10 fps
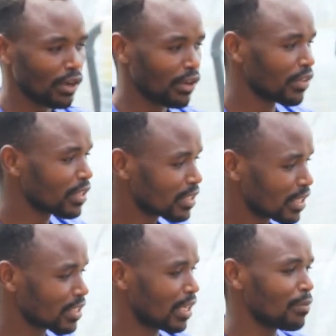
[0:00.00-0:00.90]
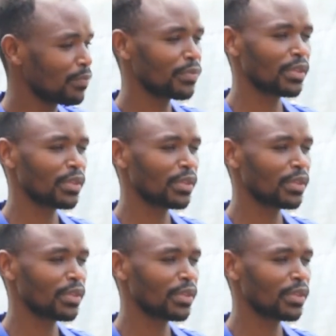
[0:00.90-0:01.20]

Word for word: this system,